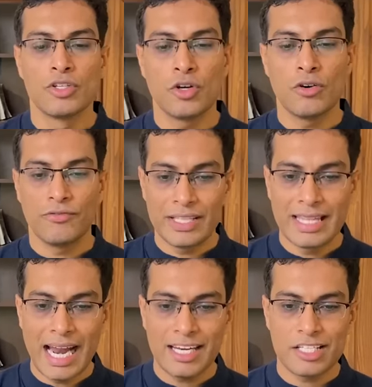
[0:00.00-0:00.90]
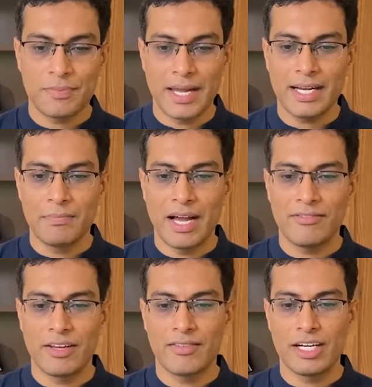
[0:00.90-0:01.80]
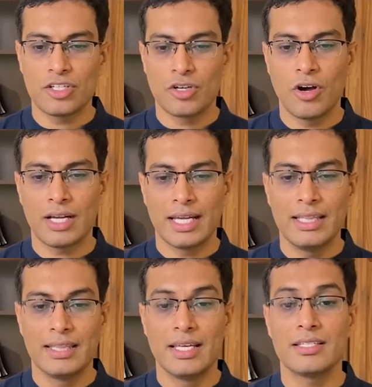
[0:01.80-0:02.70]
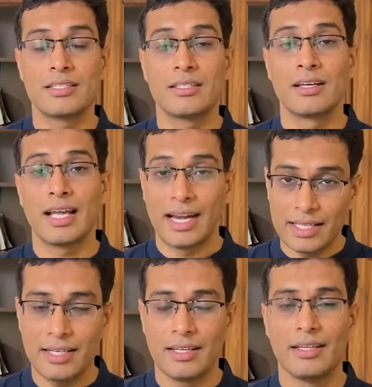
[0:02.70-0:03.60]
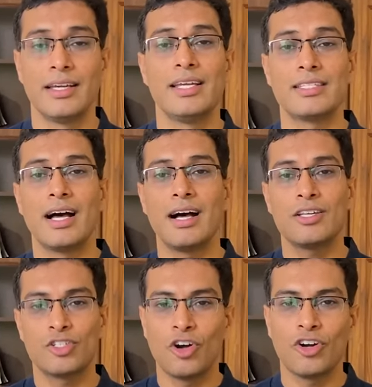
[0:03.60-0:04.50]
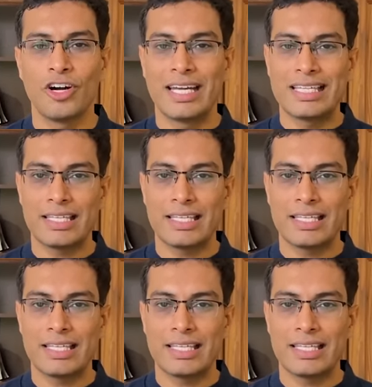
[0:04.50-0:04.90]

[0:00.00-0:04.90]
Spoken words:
So with that respect, my favorite stock in this category is a stock called as